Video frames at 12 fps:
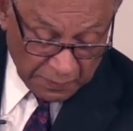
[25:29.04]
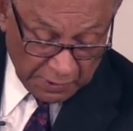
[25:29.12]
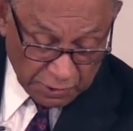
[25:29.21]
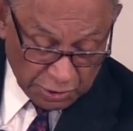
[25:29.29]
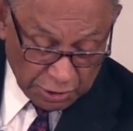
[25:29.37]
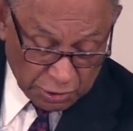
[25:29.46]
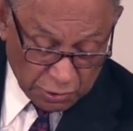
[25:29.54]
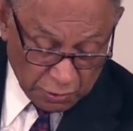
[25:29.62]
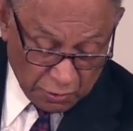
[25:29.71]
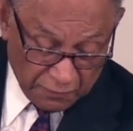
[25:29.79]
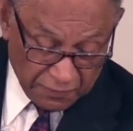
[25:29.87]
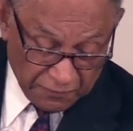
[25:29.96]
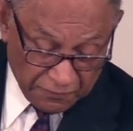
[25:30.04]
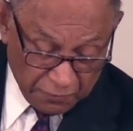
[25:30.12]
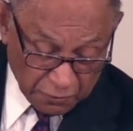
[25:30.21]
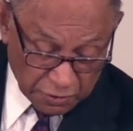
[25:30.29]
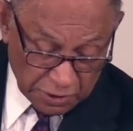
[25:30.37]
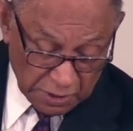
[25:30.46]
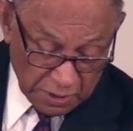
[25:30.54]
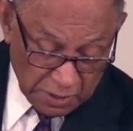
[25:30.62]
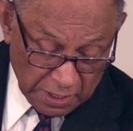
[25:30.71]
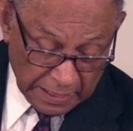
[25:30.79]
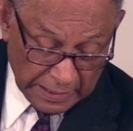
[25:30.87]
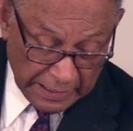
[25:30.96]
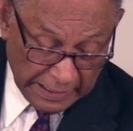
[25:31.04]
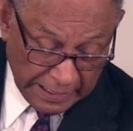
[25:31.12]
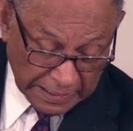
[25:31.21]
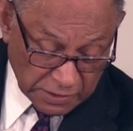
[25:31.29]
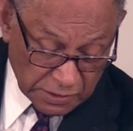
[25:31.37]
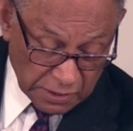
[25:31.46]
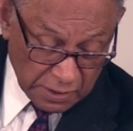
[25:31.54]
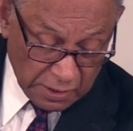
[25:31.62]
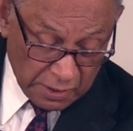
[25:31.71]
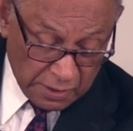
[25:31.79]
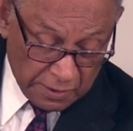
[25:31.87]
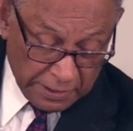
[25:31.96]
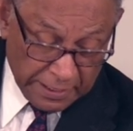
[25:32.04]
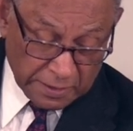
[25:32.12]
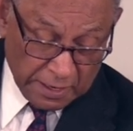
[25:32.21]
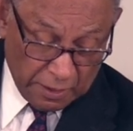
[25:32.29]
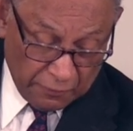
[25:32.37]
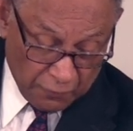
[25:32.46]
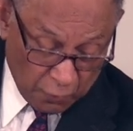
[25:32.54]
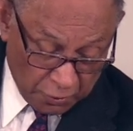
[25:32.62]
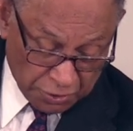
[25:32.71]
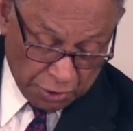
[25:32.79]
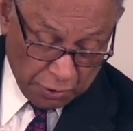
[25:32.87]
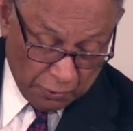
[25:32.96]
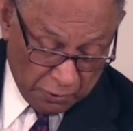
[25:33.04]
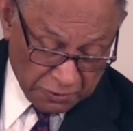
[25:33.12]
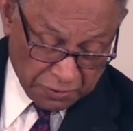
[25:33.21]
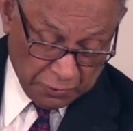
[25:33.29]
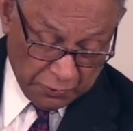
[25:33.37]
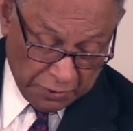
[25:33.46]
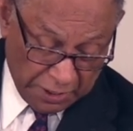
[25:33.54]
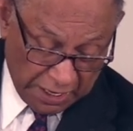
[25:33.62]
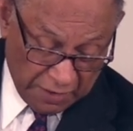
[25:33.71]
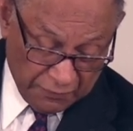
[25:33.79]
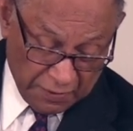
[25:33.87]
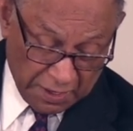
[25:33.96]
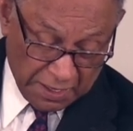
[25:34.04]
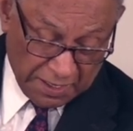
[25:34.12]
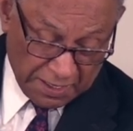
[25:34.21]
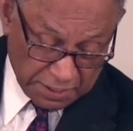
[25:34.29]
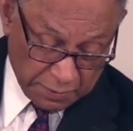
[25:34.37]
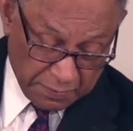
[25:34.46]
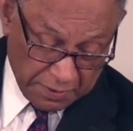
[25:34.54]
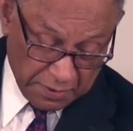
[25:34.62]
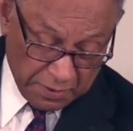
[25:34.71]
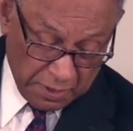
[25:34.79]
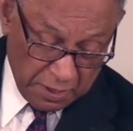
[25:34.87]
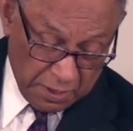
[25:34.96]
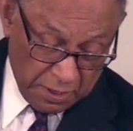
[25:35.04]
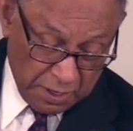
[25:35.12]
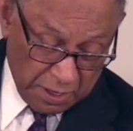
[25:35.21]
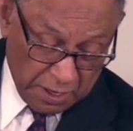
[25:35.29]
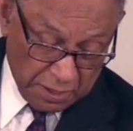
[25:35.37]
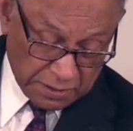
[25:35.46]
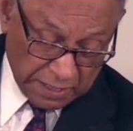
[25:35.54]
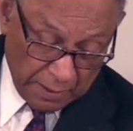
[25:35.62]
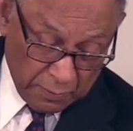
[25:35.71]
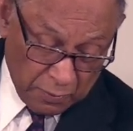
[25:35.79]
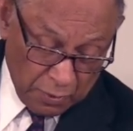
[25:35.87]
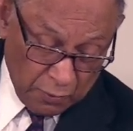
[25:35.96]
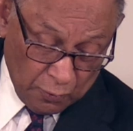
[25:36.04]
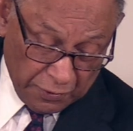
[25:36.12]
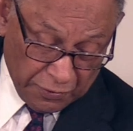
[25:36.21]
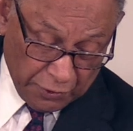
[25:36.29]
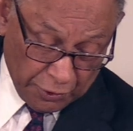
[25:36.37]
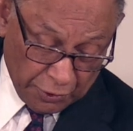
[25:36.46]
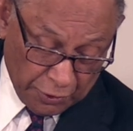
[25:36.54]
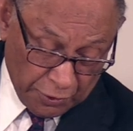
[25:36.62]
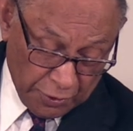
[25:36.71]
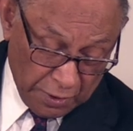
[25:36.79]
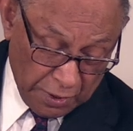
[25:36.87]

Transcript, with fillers: she took of the fruit and ate, And then, of course, she also gave her husband uh, some with her,